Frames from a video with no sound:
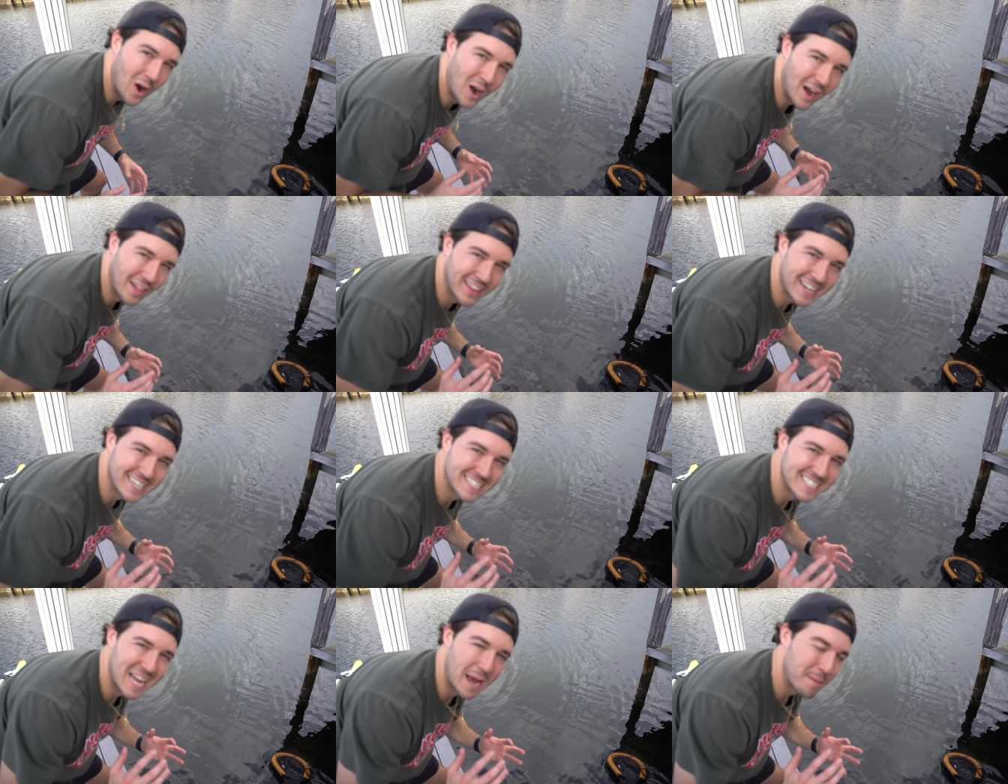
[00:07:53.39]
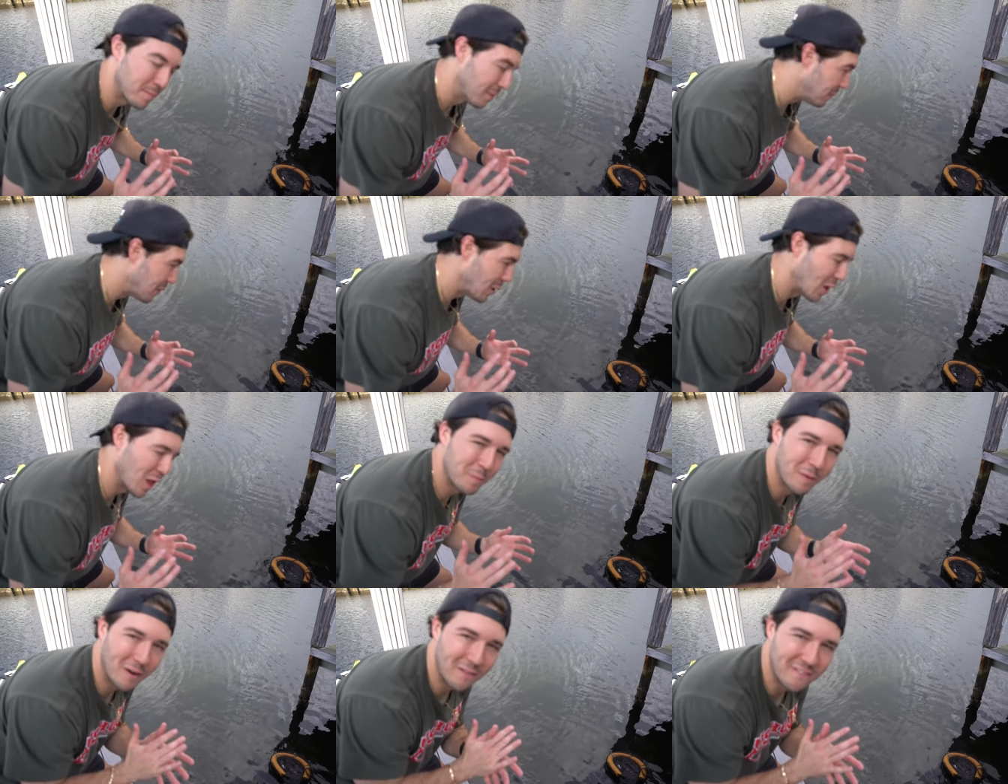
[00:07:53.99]
All right, I think it's time to
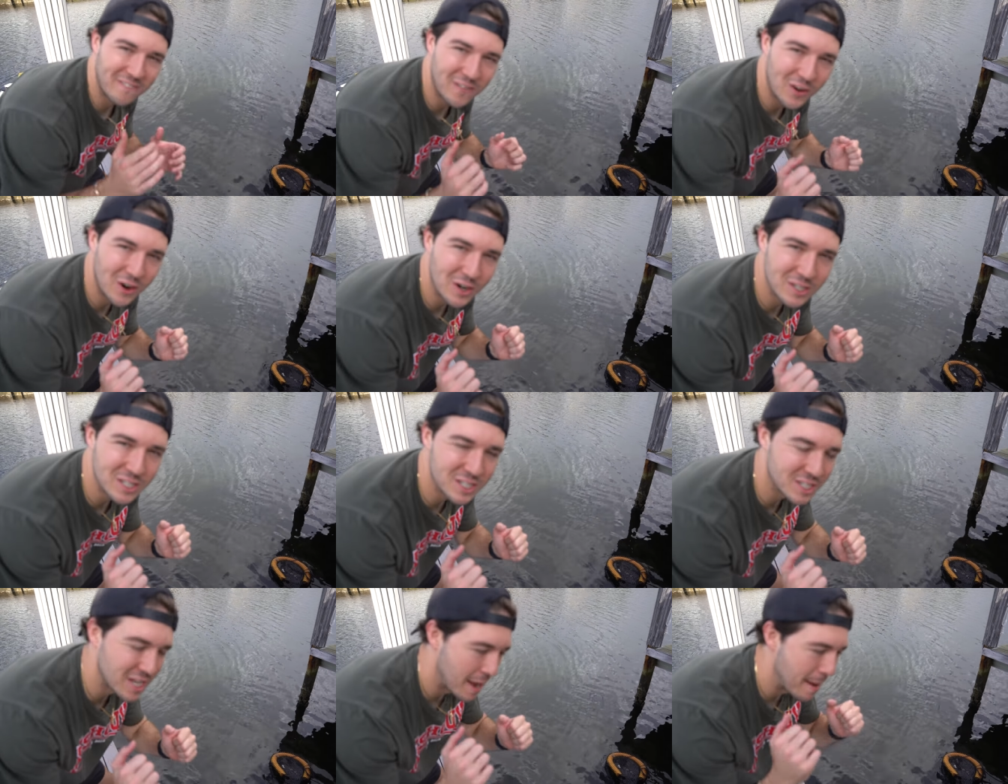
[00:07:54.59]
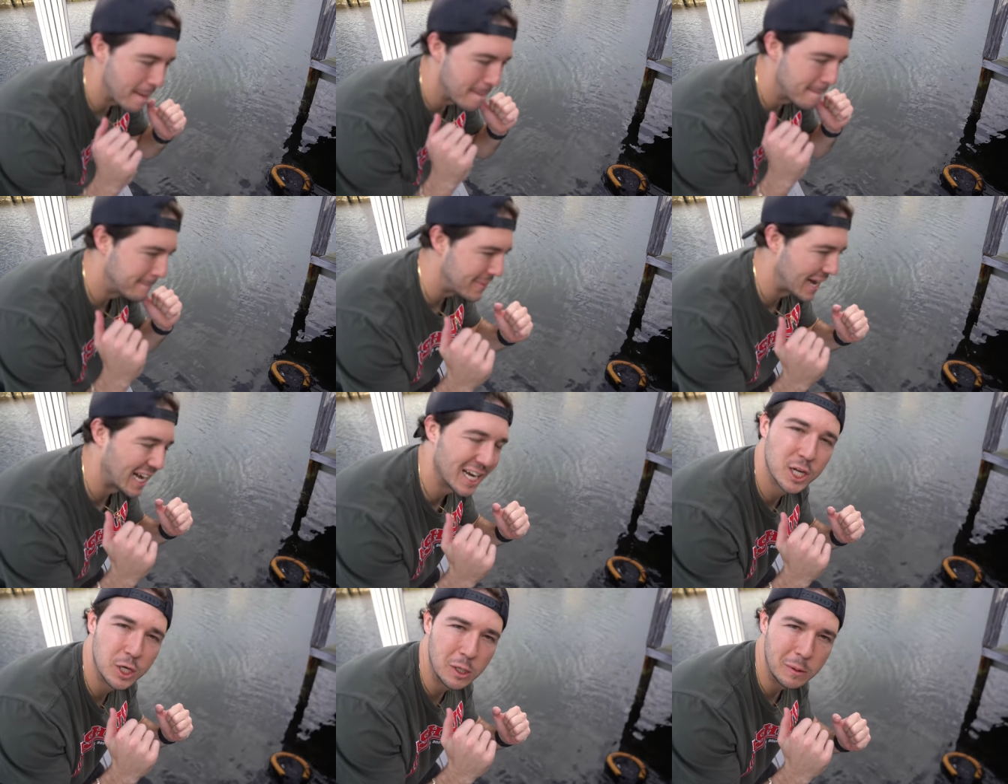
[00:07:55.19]
pull up our first
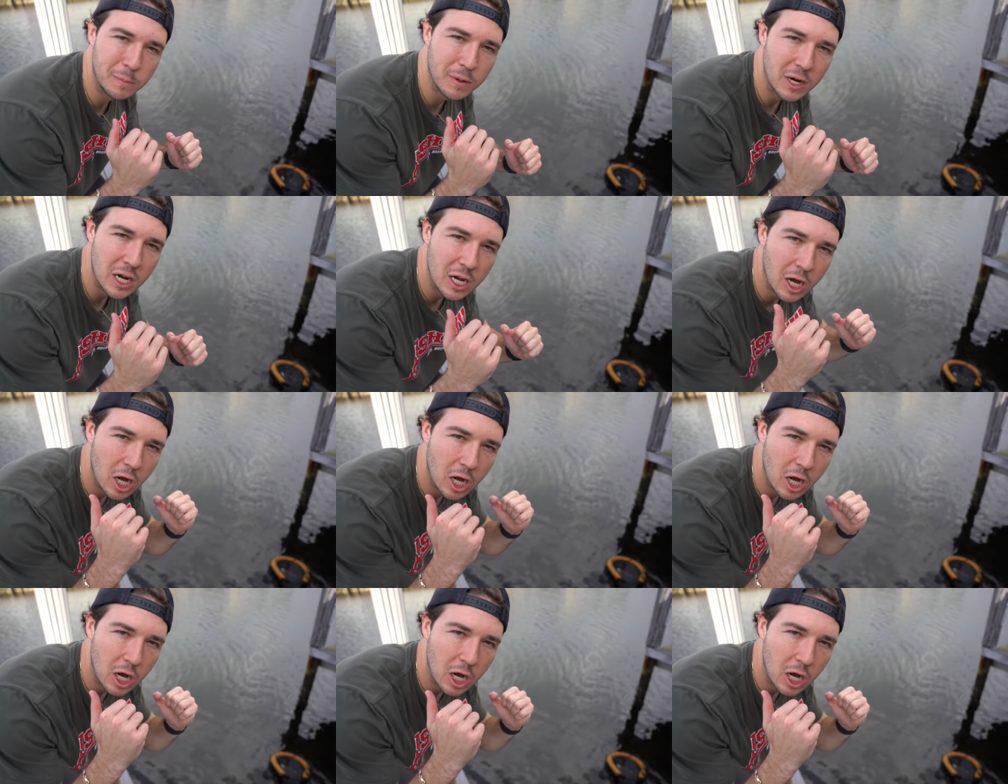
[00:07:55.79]
dolly hoop